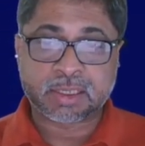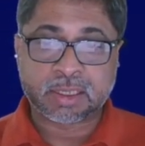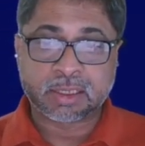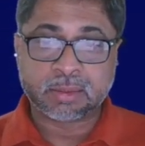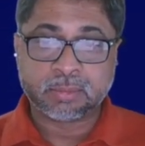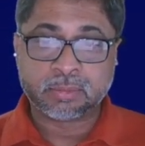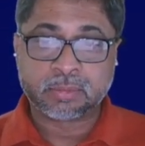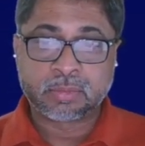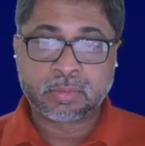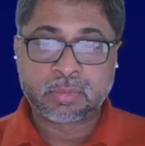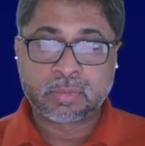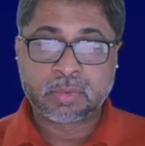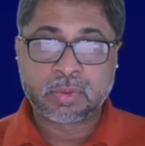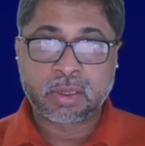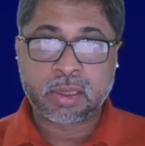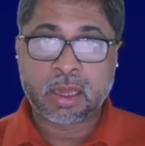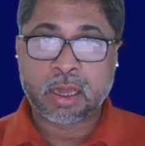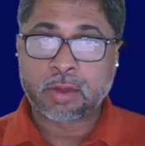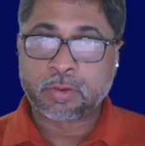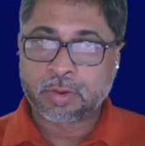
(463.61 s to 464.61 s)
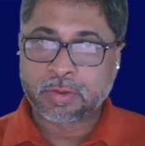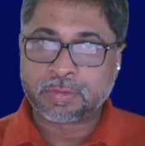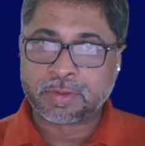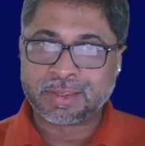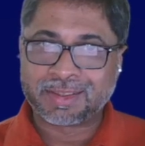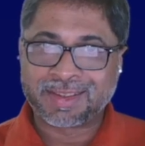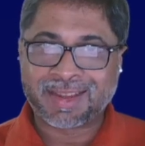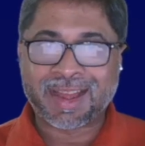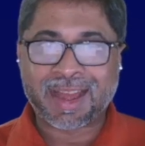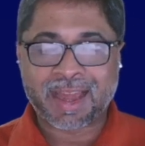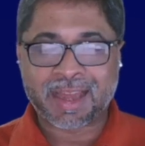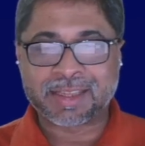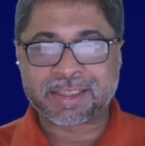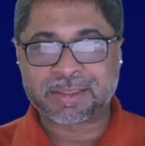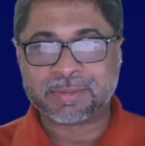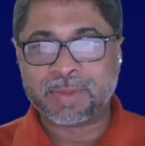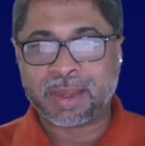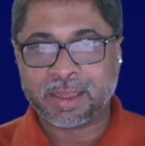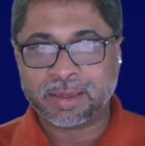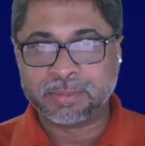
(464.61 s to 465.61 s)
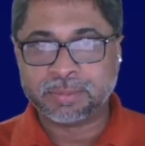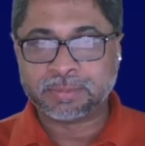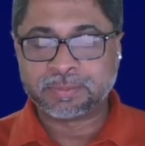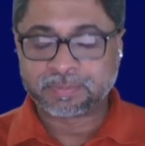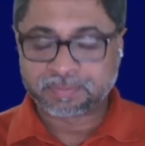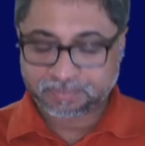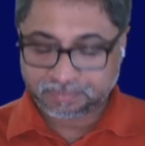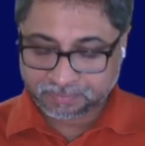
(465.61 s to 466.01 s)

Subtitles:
time. However, I had some help.